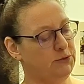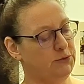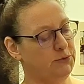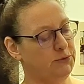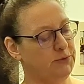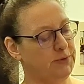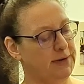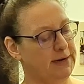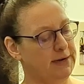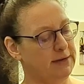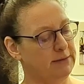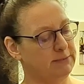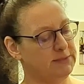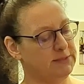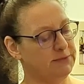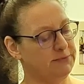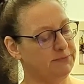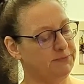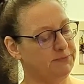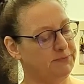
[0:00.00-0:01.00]
2 grams
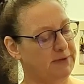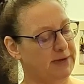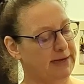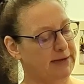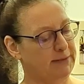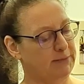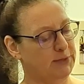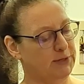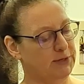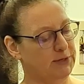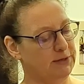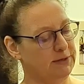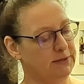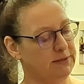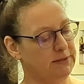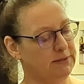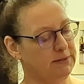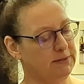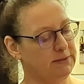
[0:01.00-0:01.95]
of fiber,